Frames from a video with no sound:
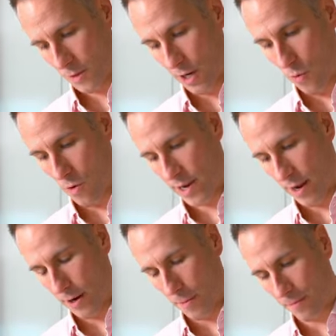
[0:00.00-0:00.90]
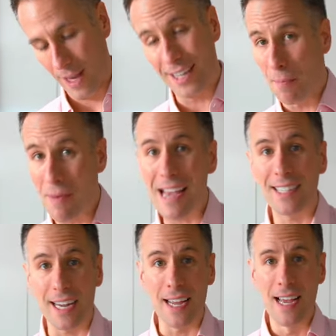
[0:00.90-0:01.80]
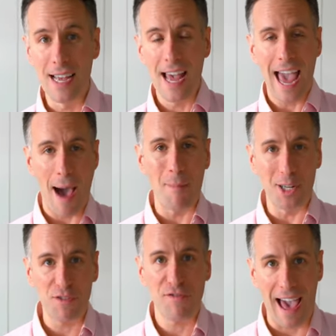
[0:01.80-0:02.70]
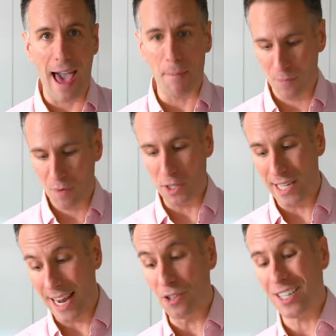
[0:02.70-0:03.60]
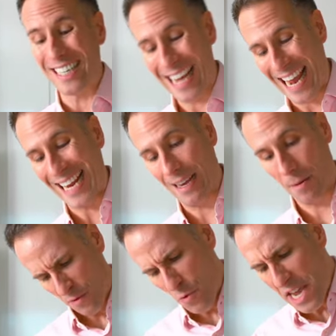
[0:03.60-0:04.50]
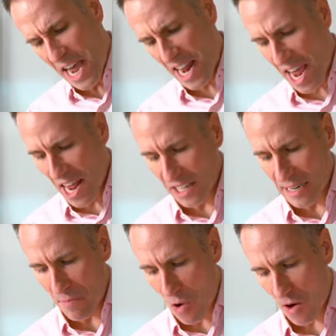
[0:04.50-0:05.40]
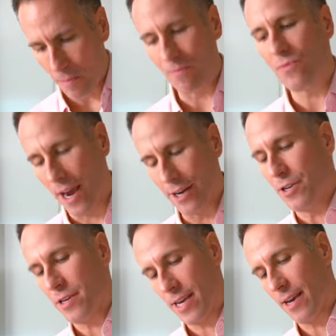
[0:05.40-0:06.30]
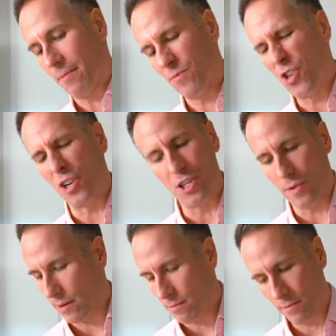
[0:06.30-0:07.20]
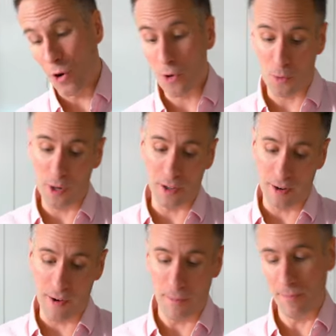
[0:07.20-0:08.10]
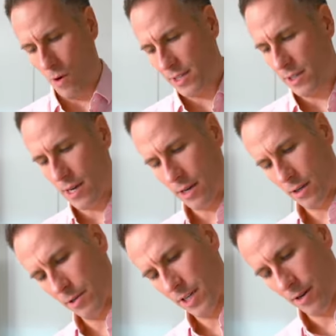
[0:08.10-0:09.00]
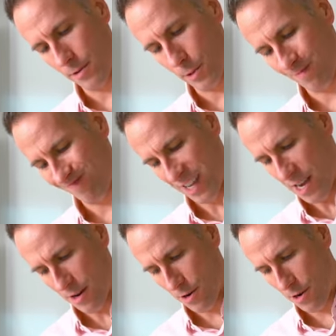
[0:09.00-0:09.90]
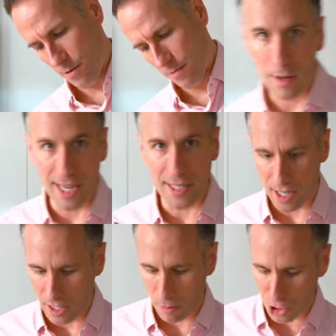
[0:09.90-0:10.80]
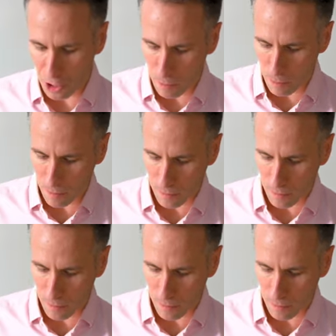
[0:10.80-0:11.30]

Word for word: get a workout here. It's amazing how much fat potatoes can take. We can't handle anymore. I know you can, you can do it. You're the real hero. Why is he talking to the potatoes? I don't know. Taste test number two.